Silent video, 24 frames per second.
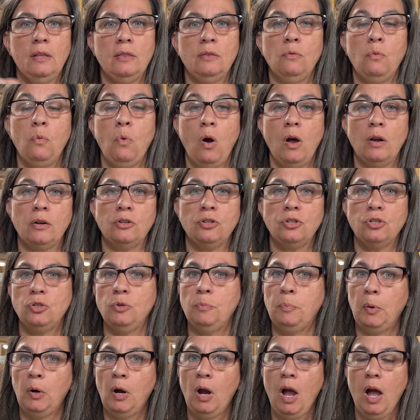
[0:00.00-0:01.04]
the water
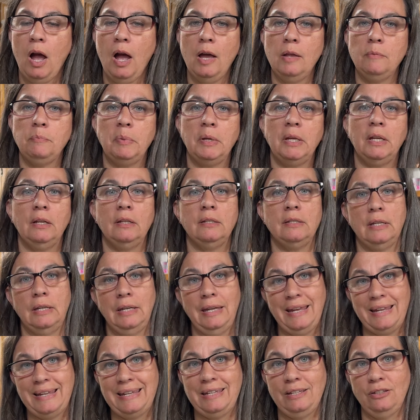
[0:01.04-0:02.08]
super hot because it
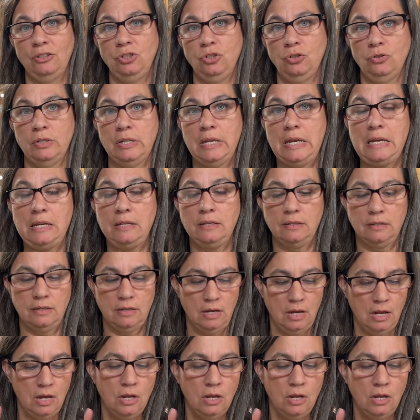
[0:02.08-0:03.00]
can kill your yeast.